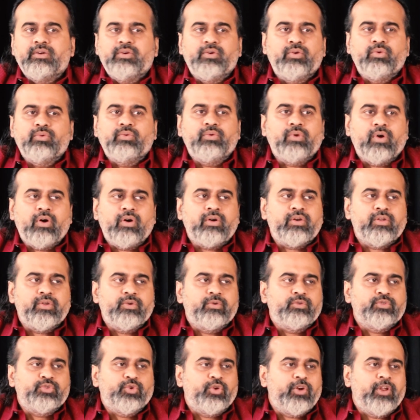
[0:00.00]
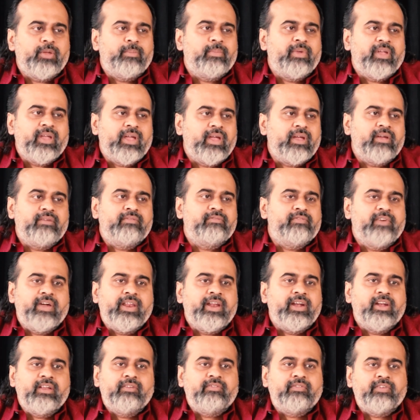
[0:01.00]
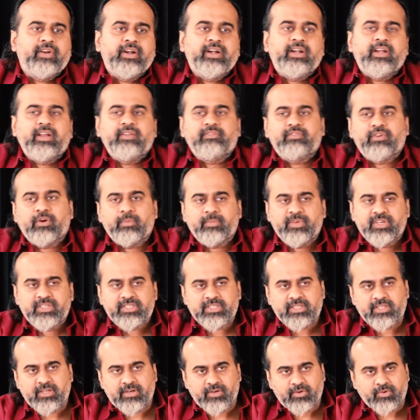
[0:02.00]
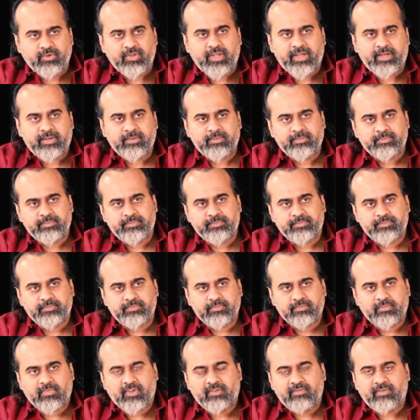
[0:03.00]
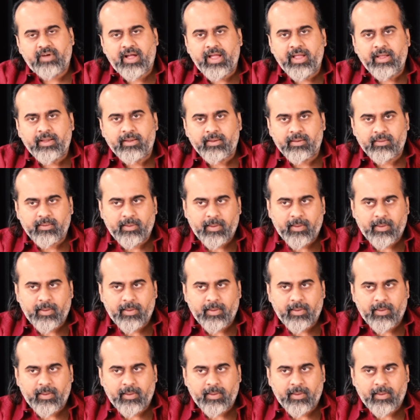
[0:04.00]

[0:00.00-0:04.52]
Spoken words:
do not usually behave very differently from each other, do they? Why?